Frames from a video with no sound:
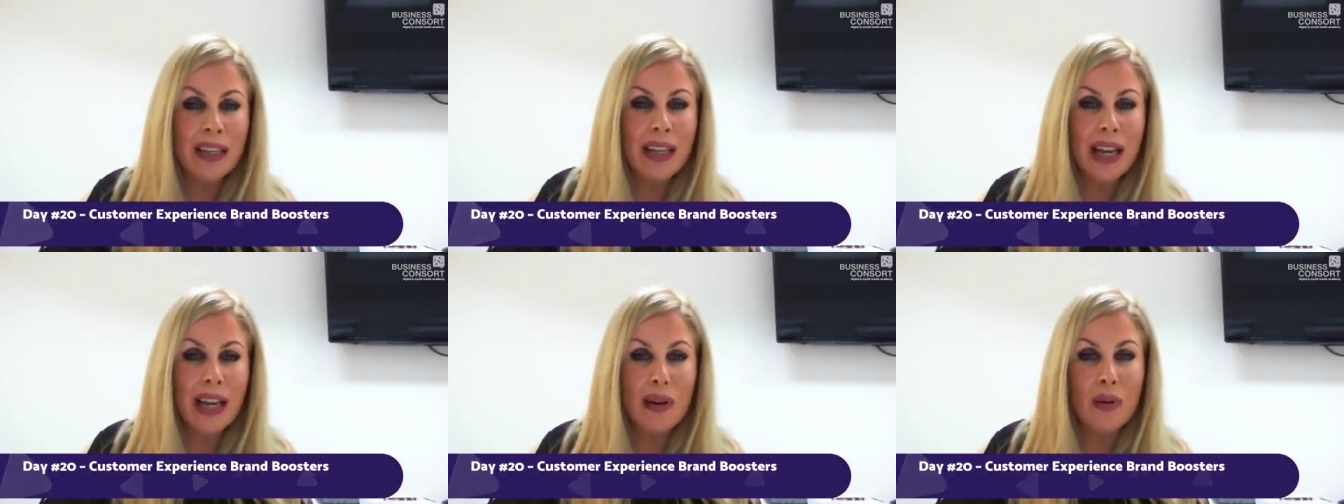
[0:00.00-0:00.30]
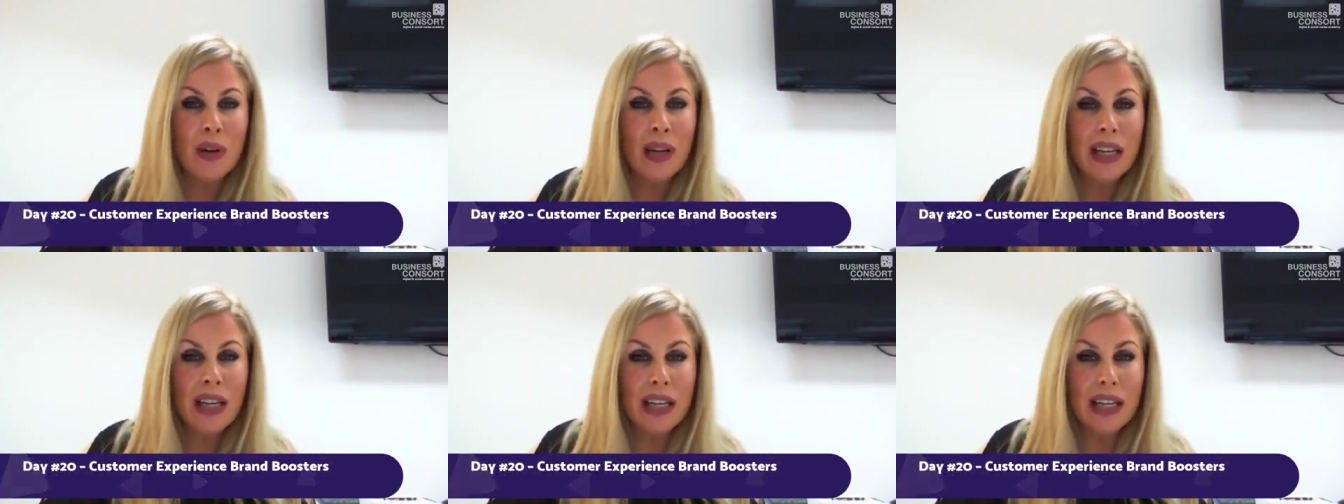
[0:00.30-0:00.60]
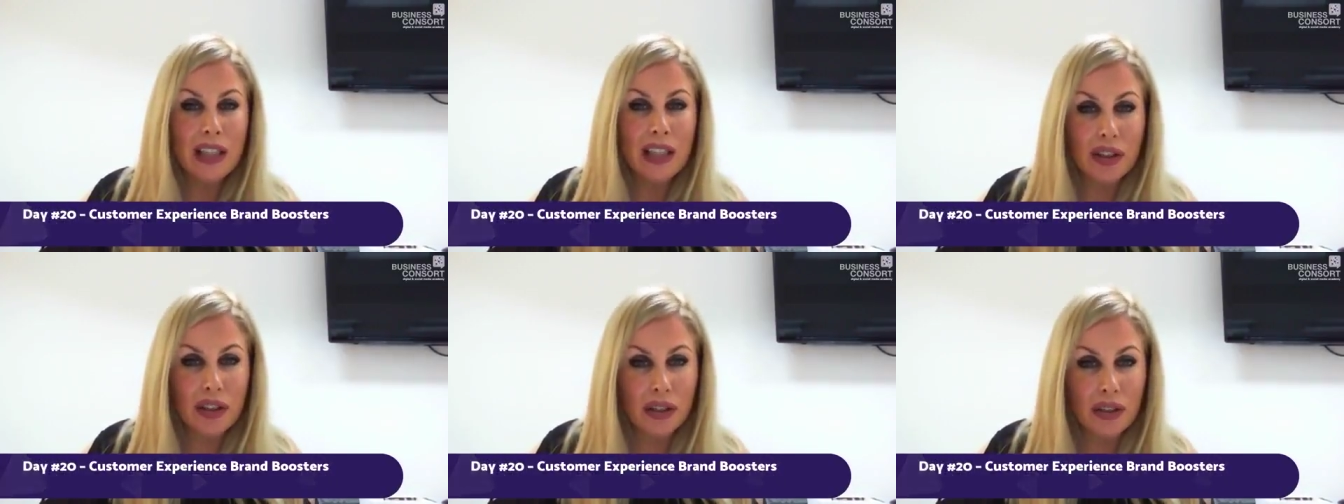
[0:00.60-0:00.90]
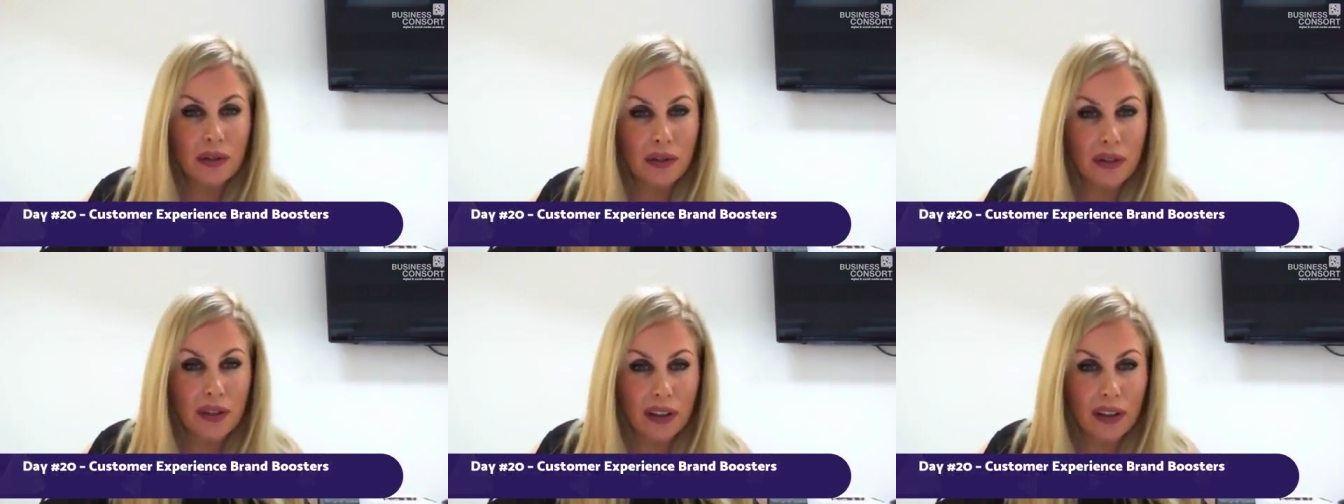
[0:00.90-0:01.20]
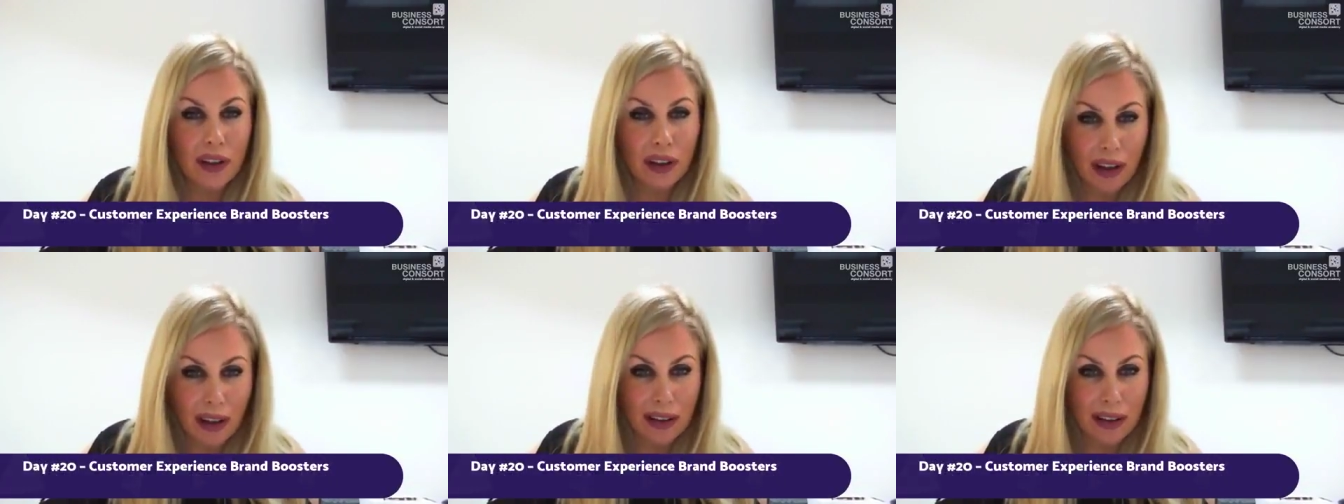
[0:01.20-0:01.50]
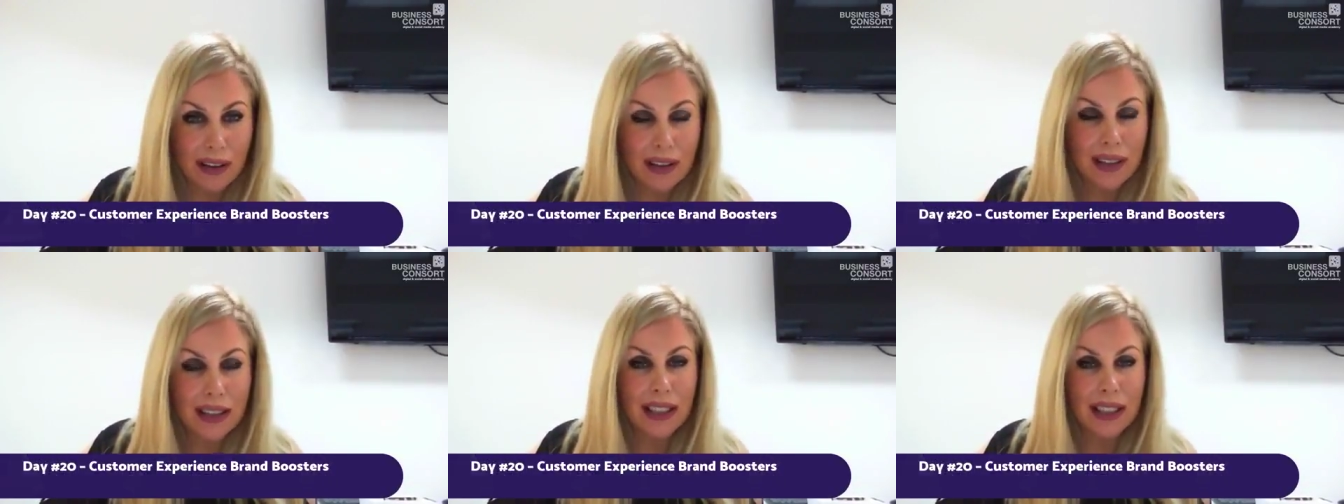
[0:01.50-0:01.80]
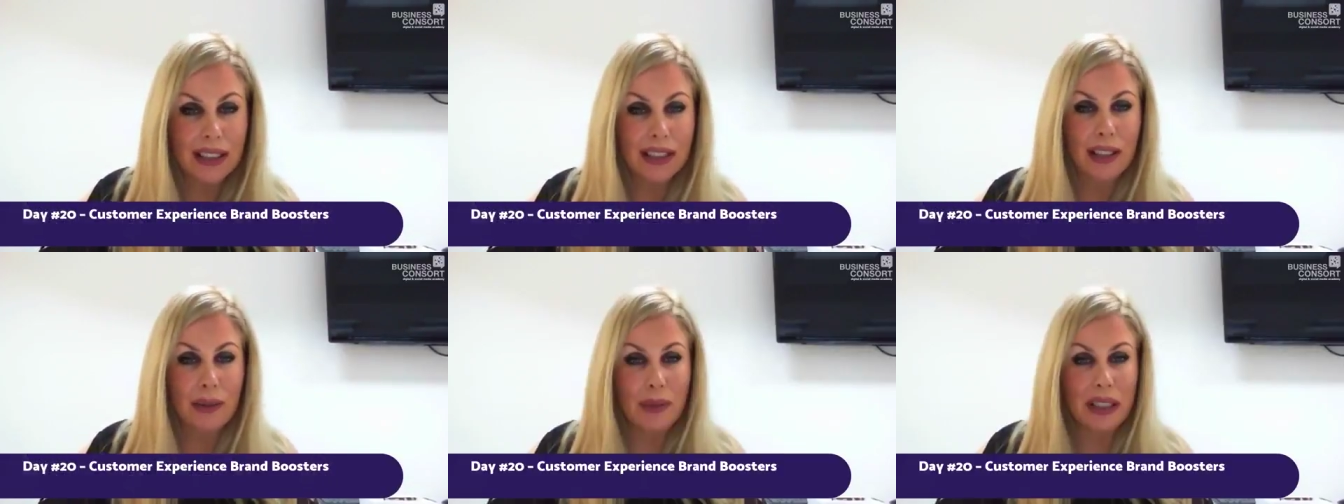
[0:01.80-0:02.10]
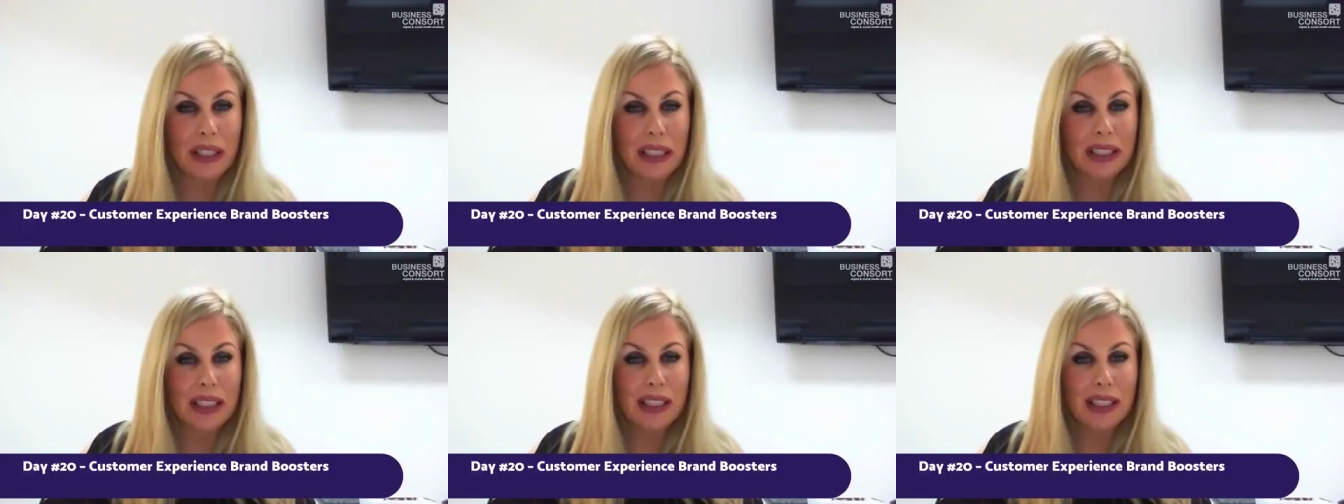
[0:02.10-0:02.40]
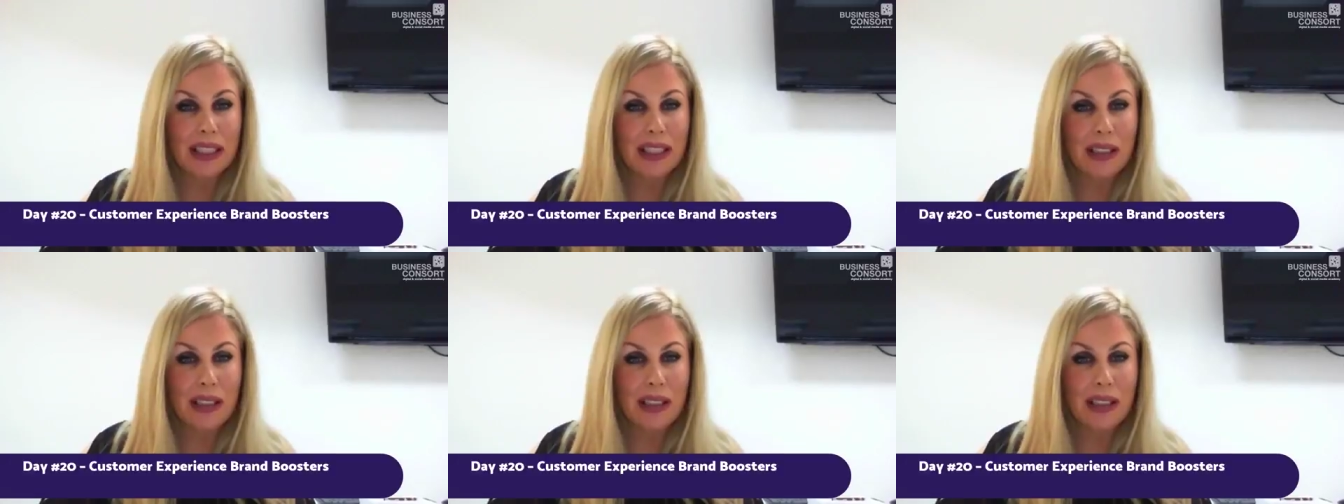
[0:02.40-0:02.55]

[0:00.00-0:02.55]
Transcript: now, in terms for us as the business,